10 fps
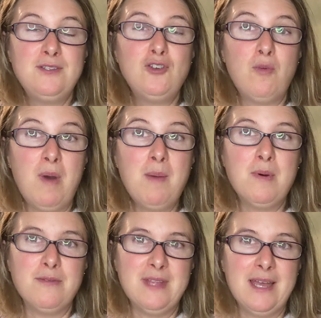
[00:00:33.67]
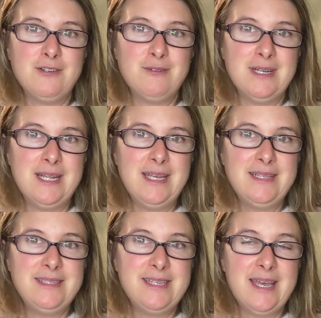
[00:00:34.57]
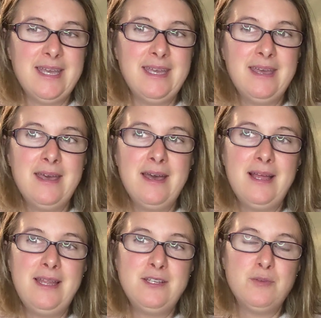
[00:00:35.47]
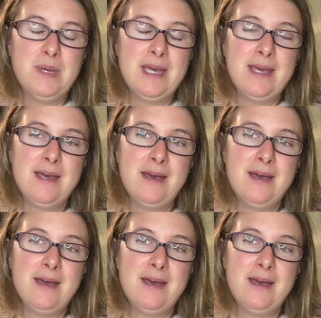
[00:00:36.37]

top up on that really and say a little bit